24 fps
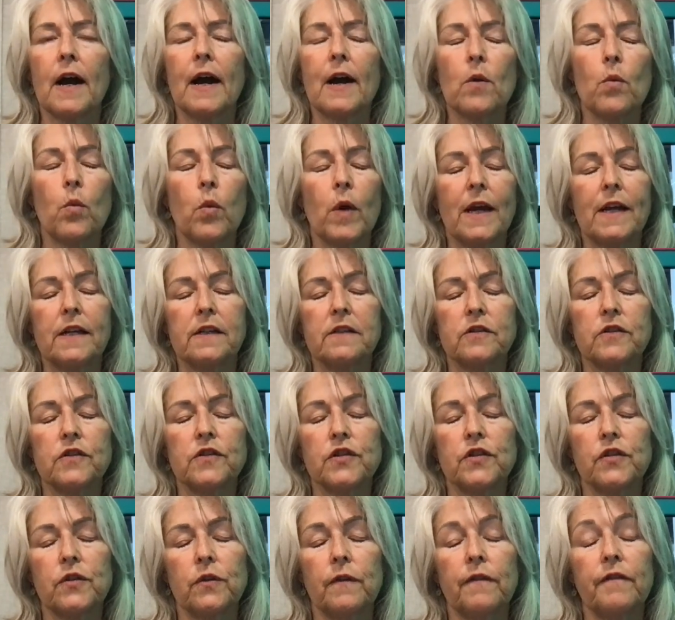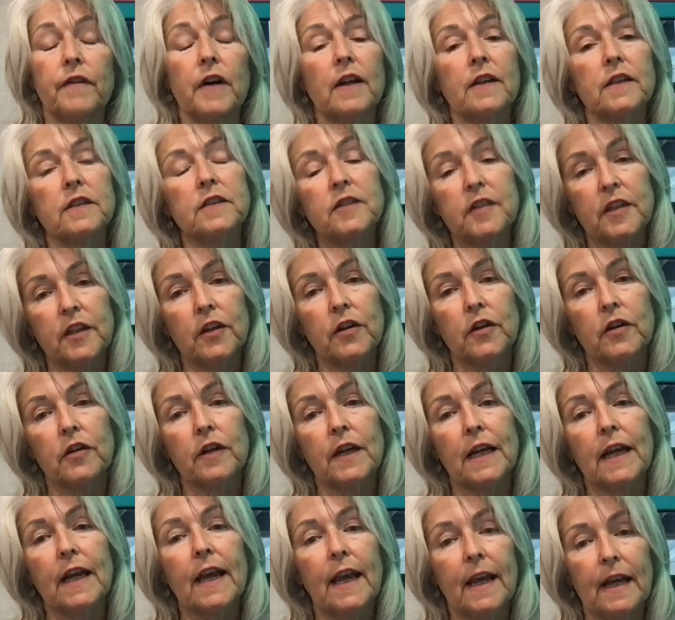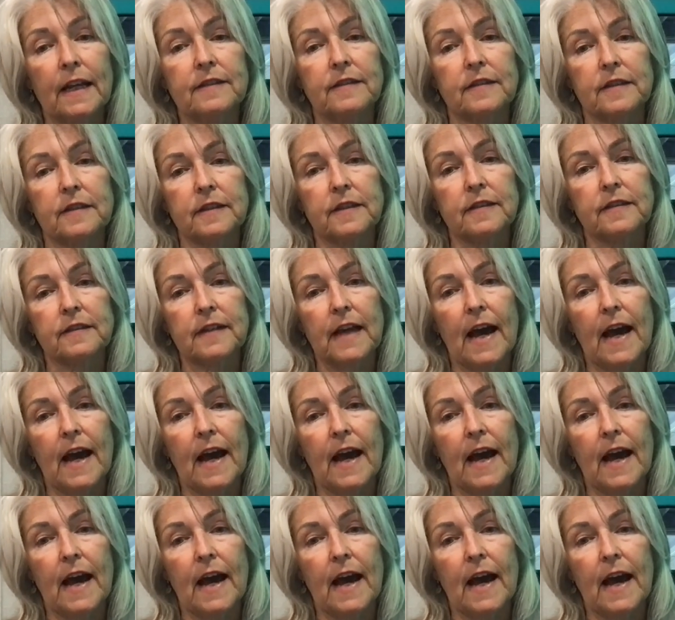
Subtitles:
I went to volunteer in Kansas